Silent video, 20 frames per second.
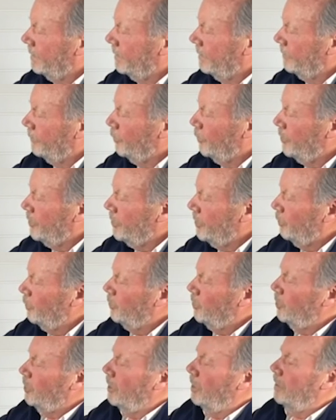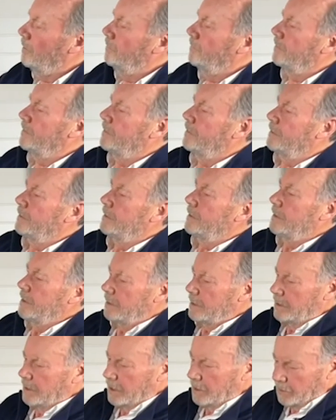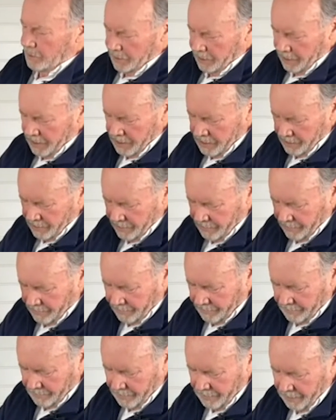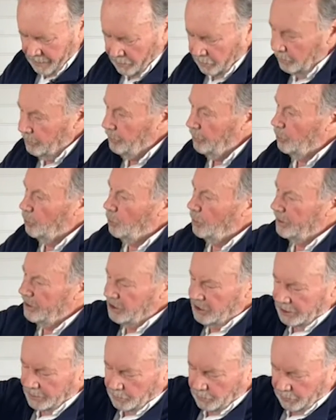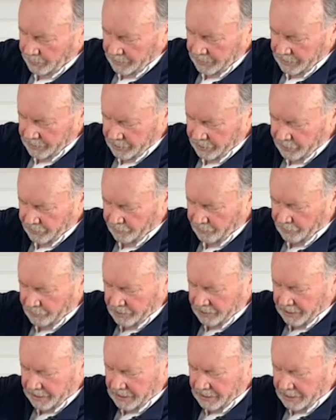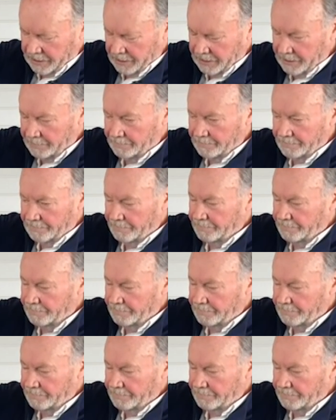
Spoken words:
for a steel shaft. Okay, now you quite simply just rotate it.